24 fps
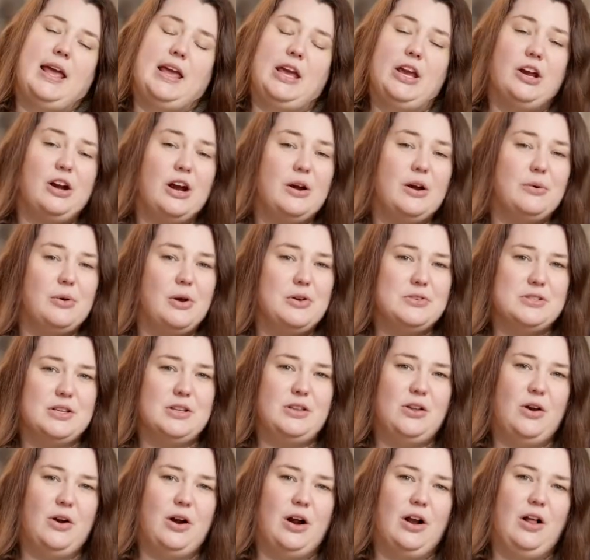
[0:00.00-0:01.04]
Here at Rose and
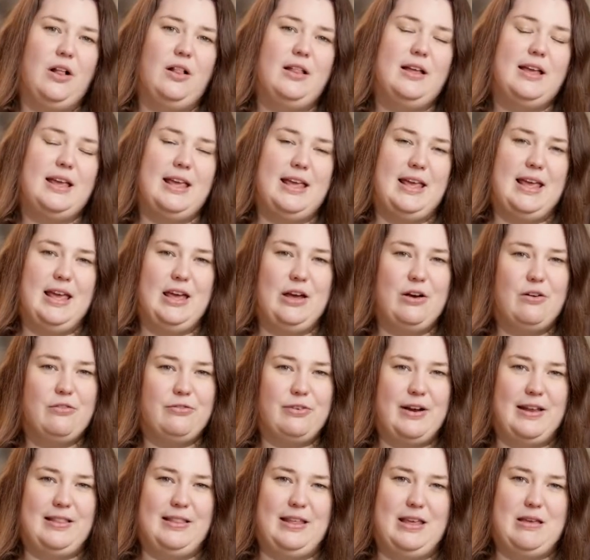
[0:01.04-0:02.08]
Laurel,
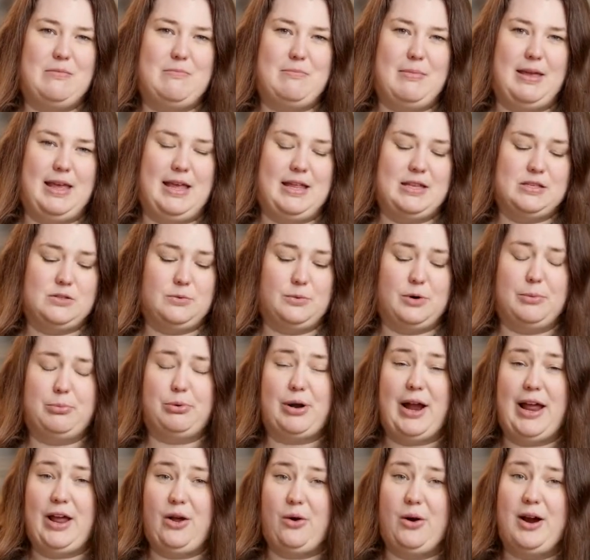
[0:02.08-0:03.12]
eco-friendly means we're
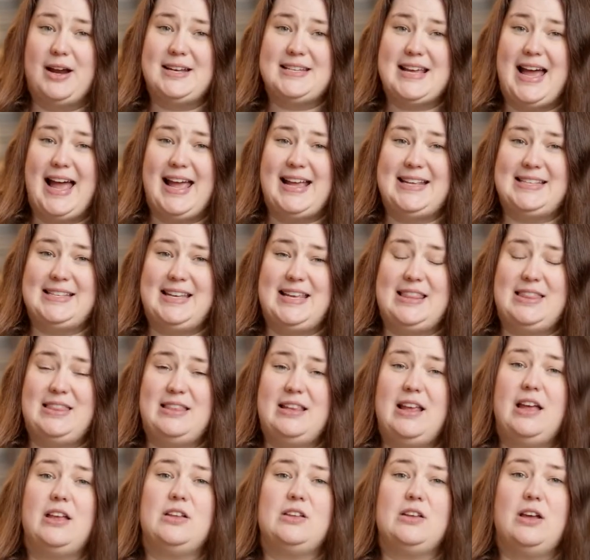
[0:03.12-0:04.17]
prioritizing
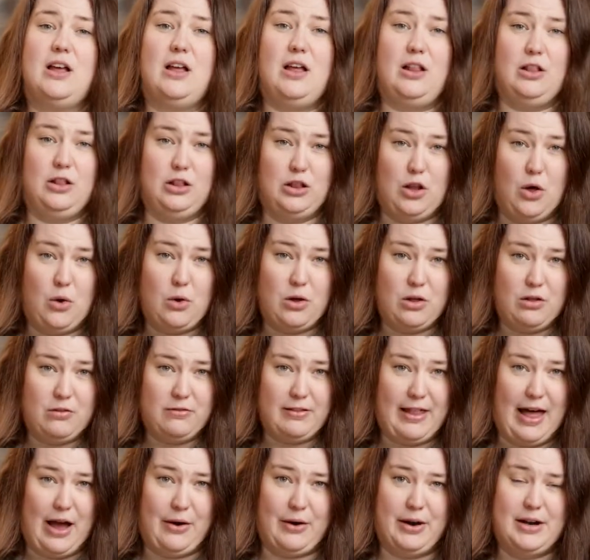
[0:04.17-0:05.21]
local
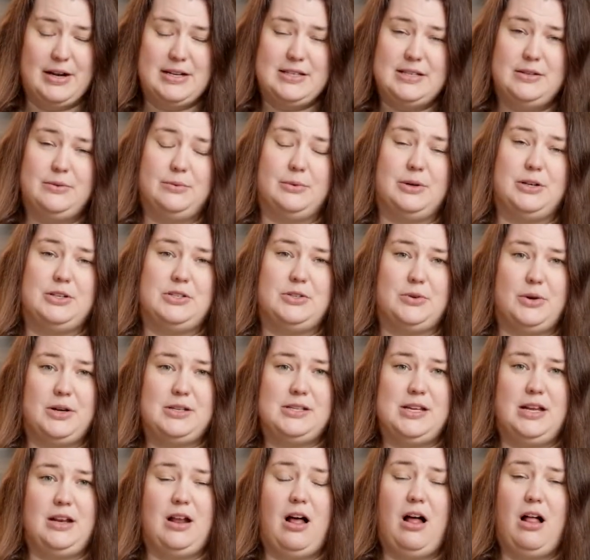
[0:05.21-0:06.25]
flowers. We're
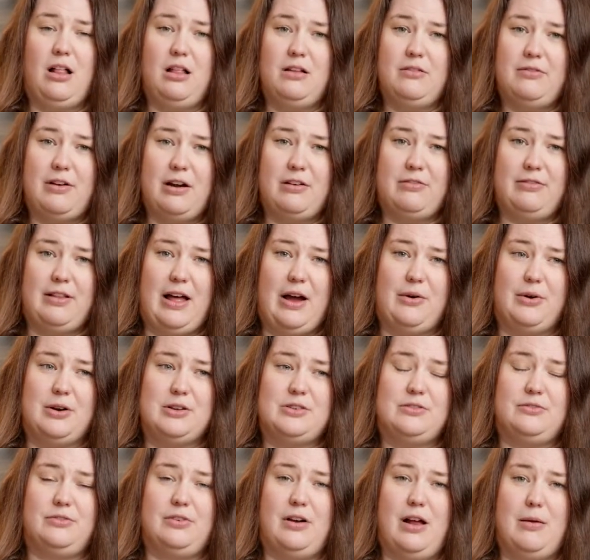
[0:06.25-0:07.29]
sourcing all of our
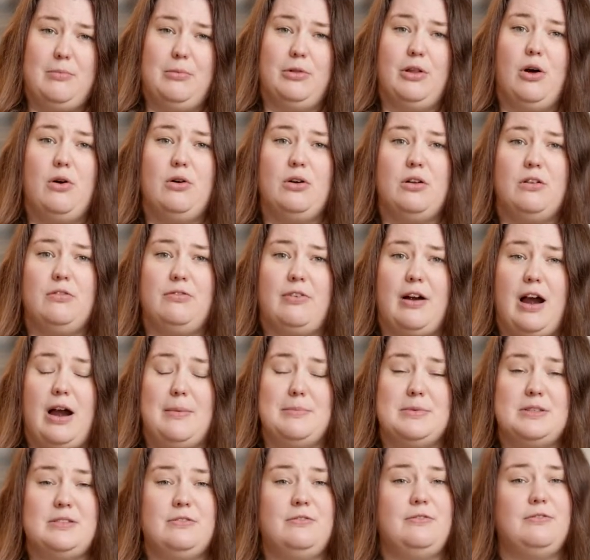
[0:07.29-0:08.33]
flowers from local
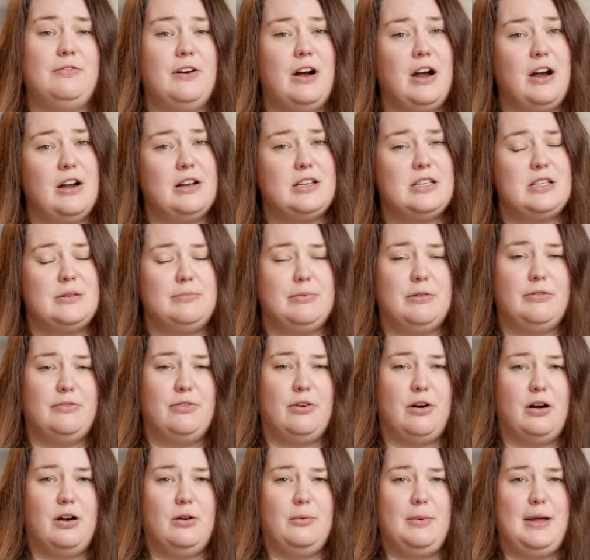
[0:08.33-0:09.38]
farms first
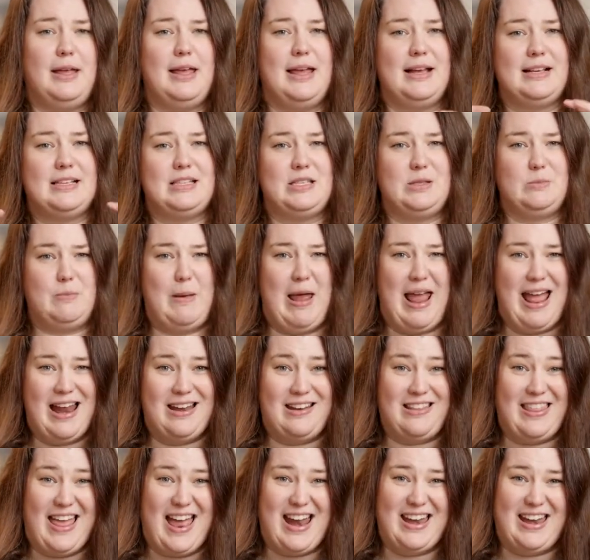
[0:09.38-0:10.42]
before we expand
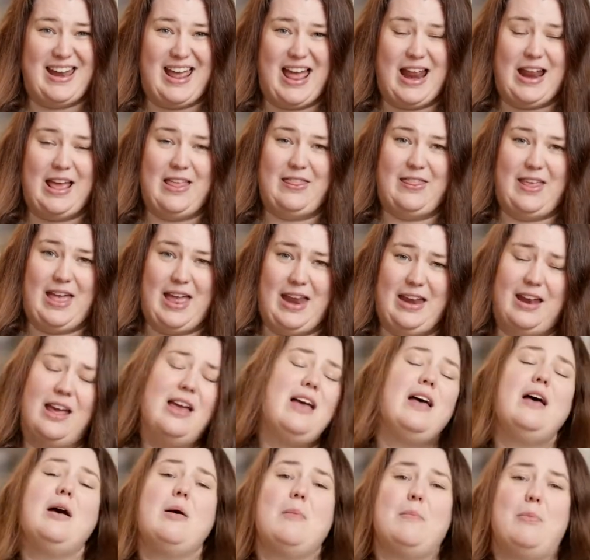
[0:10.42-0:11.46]
that net and then
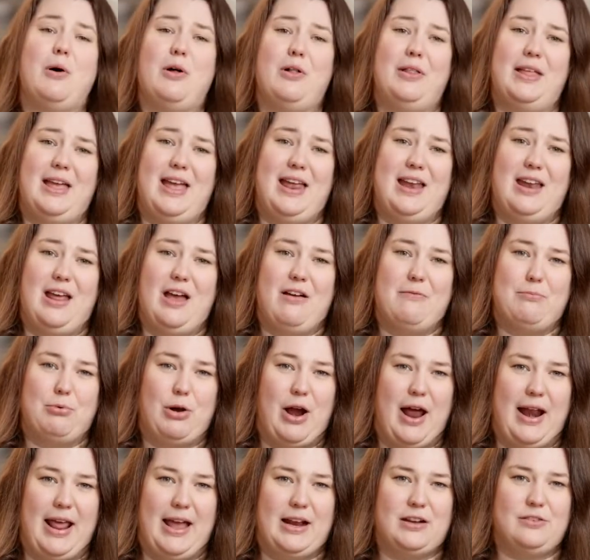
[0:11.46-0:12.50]
pull in
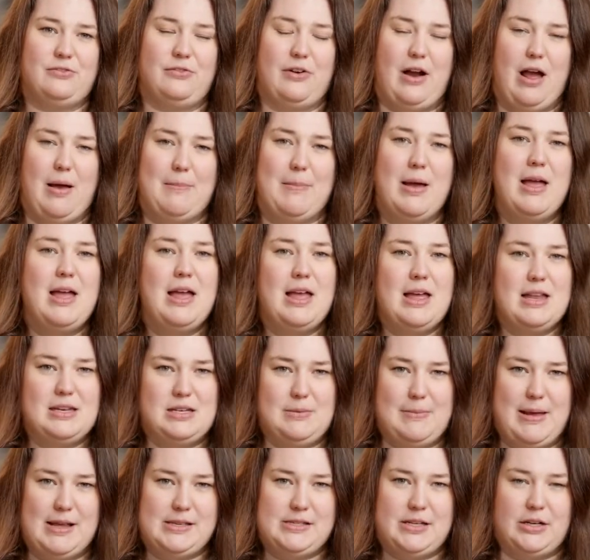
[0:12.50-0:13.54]
product from
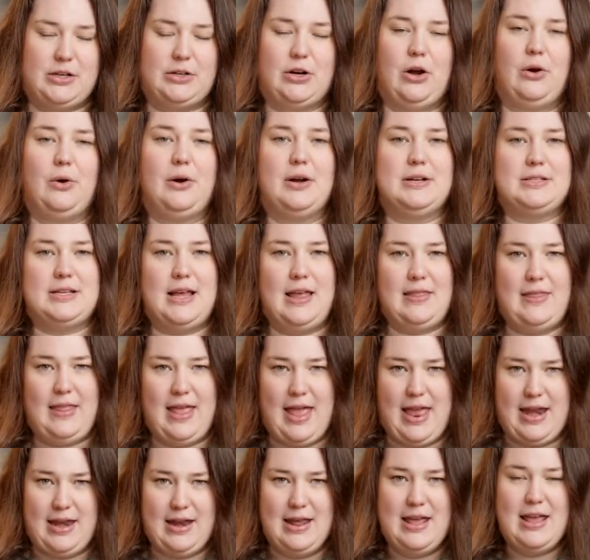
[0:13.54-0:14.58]
domestic growers and
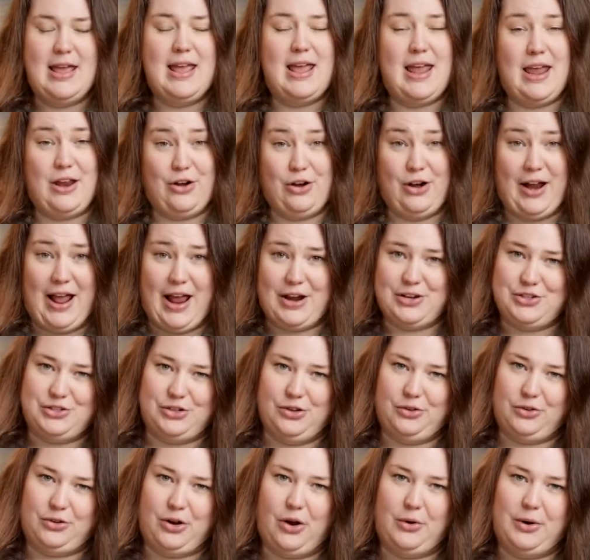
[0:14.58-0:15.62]
then
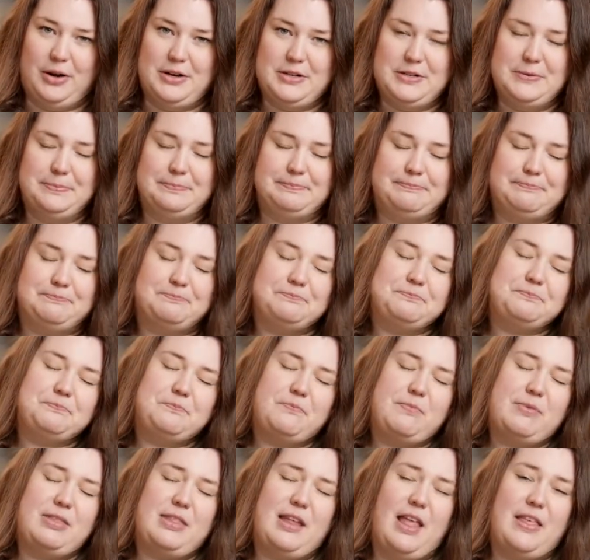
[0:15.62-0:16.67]
international growers.
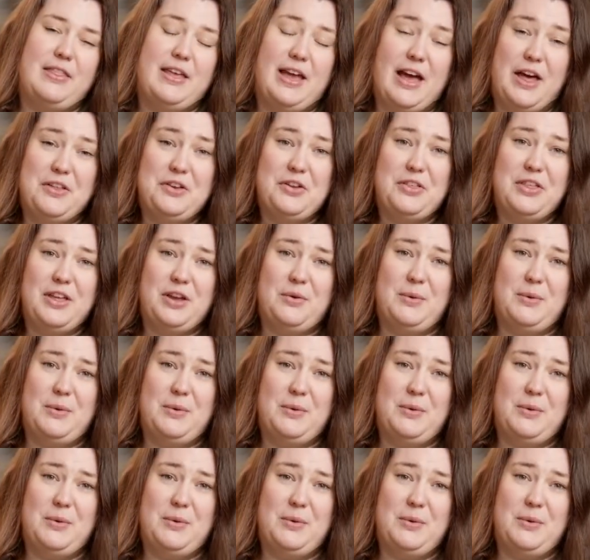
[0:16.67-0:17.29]
The other thing